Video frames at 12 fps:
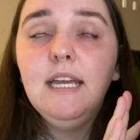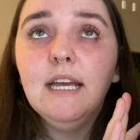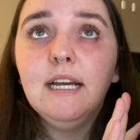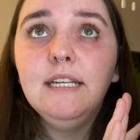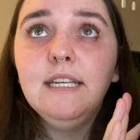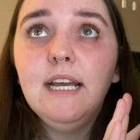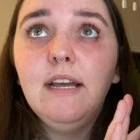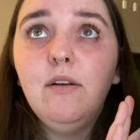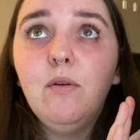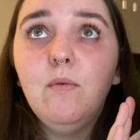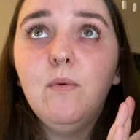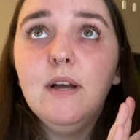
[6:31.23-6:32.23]
and
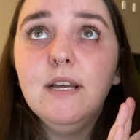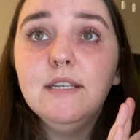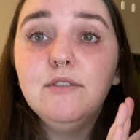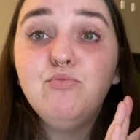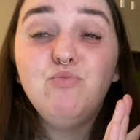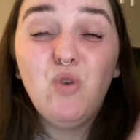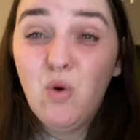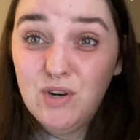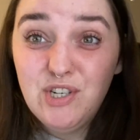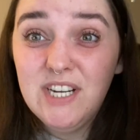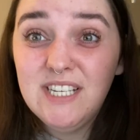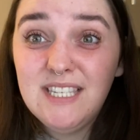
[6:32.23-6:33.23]
it was
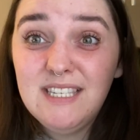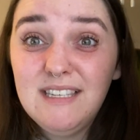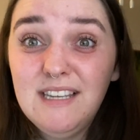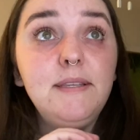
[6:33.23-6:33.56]
gorgeous.